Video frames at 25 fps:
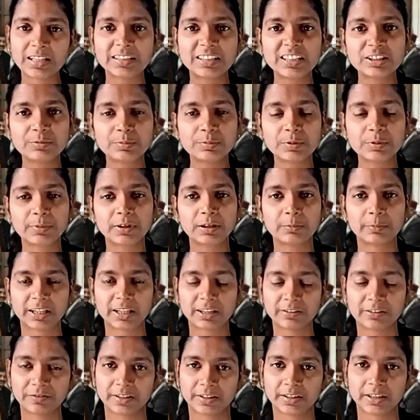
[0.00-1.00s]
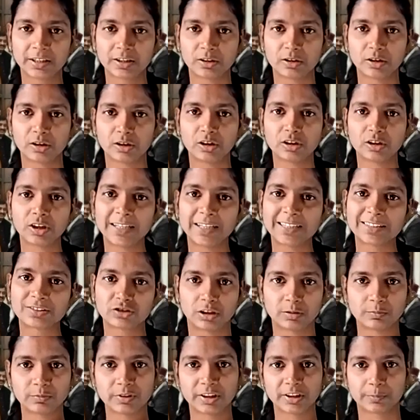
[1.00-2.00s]
these people benefited a lot and
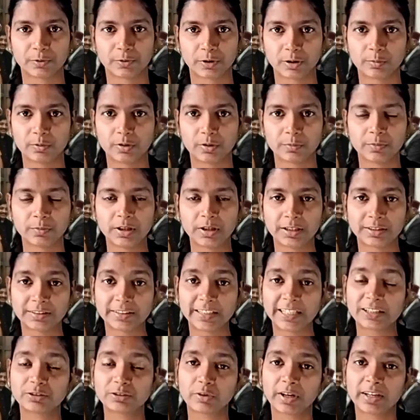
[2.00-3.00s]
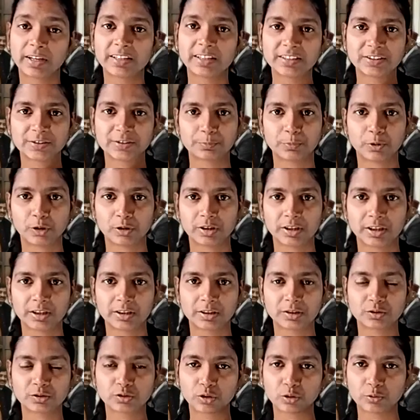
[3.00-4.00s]
solved their problem. That's why it is
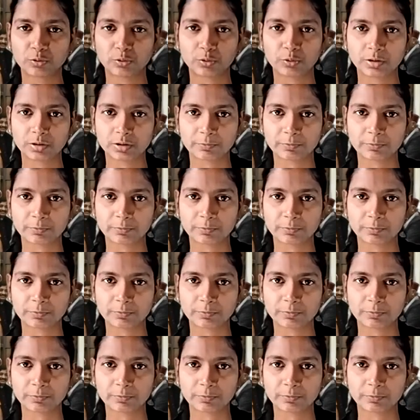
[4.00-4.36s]
important. So